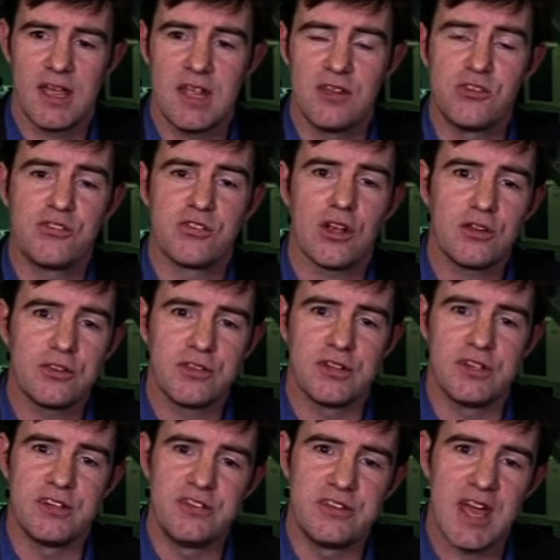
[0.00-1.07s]

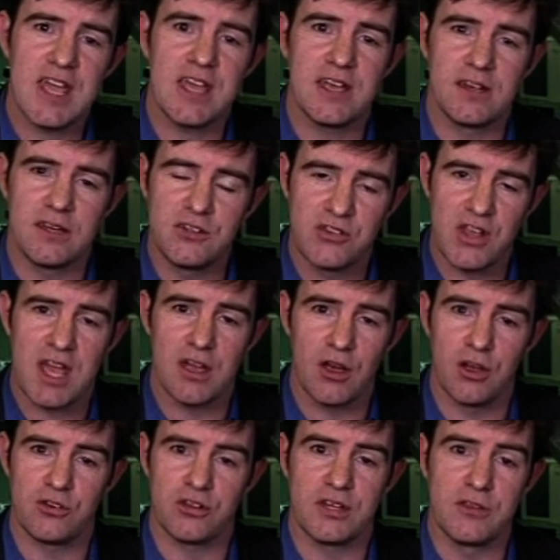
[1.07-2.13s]
insulted day in and day
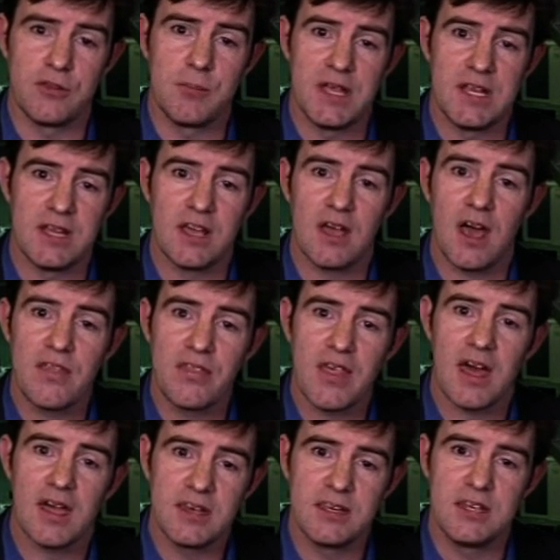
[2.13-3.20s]
out in the media, and
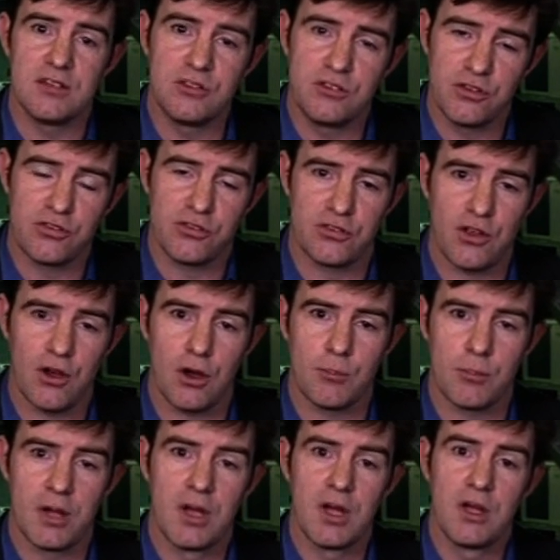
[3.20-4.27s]
that needed to stop.